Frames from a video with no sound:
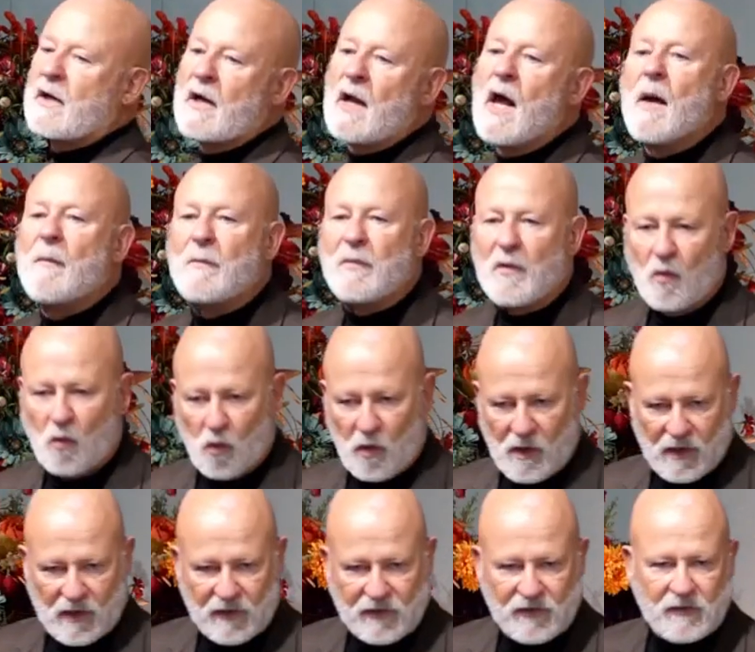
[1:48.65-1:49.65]
up
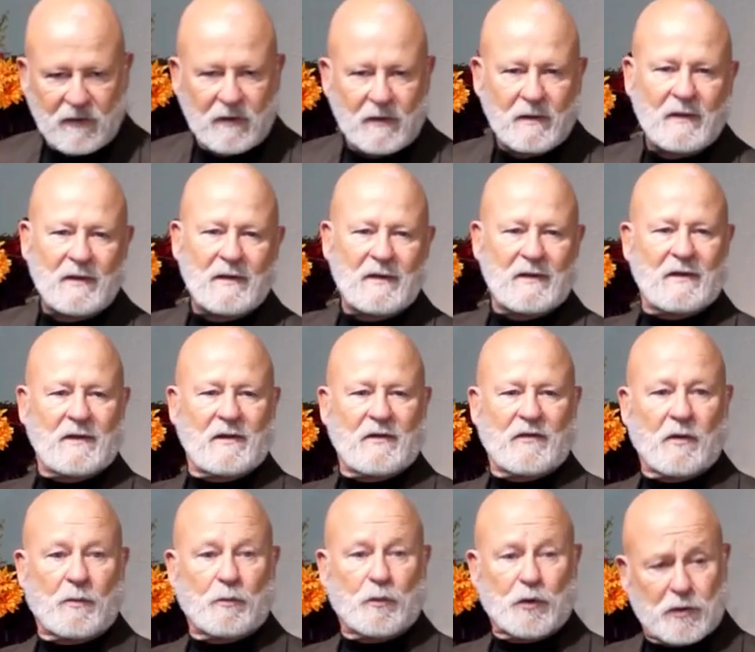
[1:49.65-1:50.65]
with
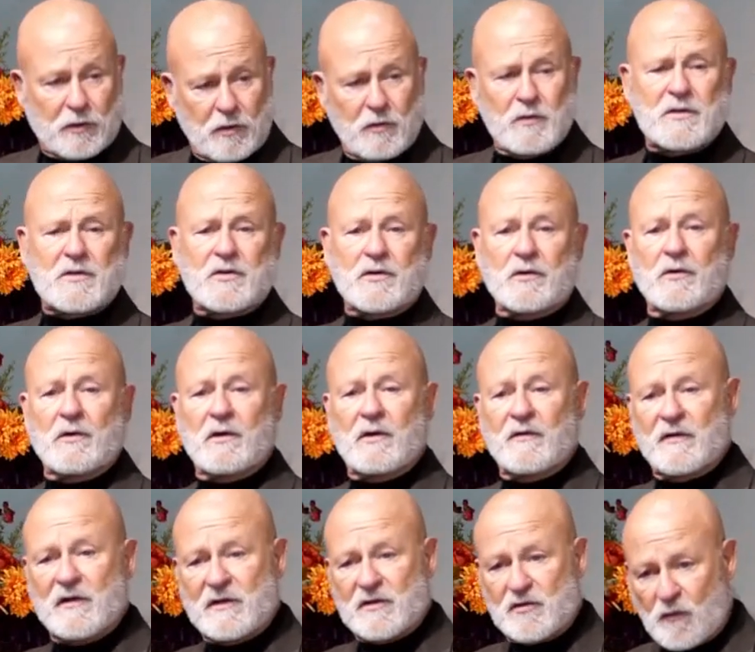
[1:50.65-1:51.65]
the producer of
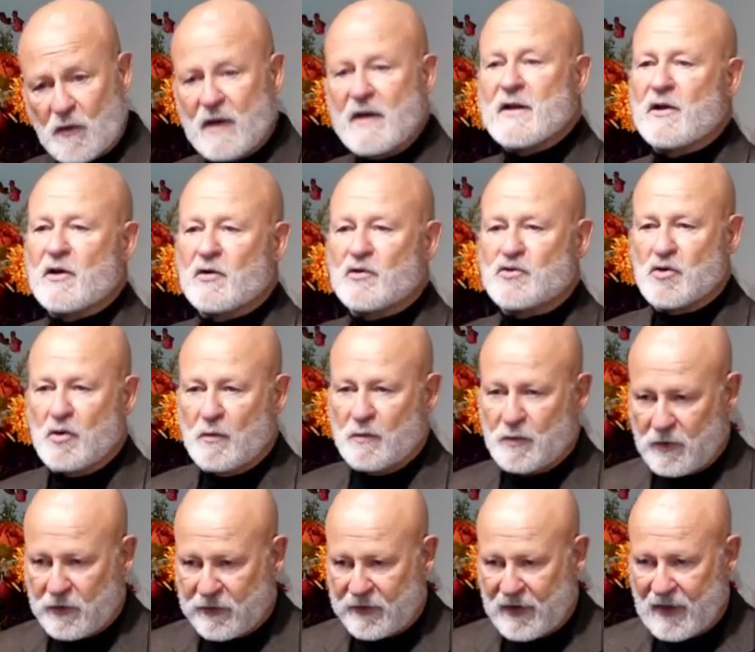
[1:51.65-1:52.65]
his radio show
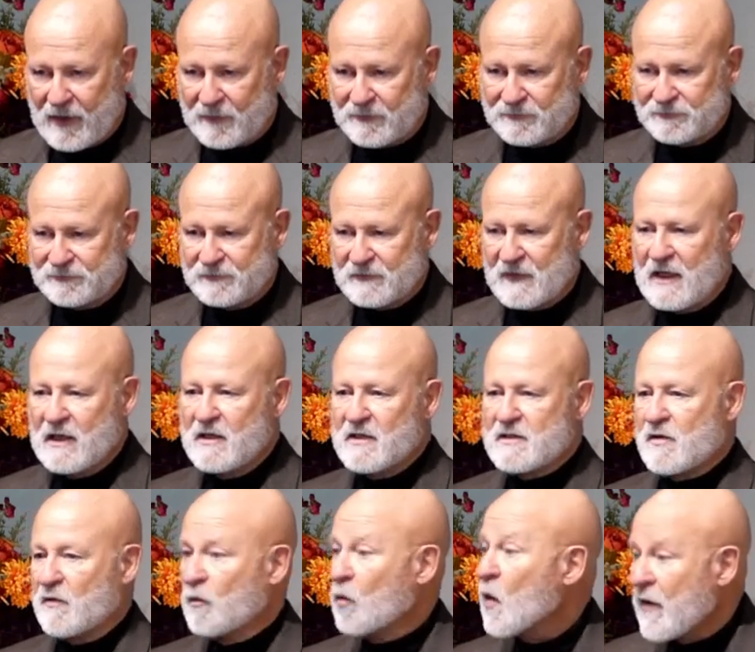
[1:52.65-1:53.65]
program. He's
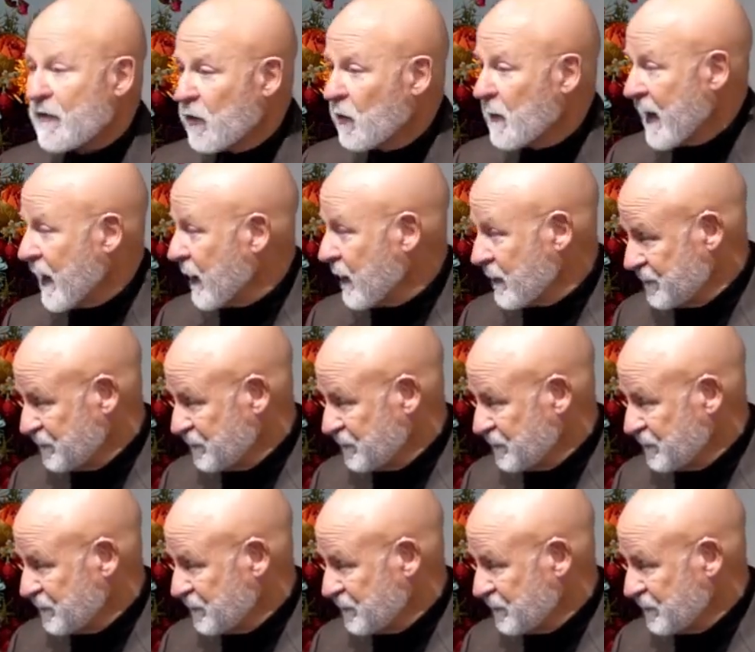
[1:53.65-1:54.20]
a weatherman.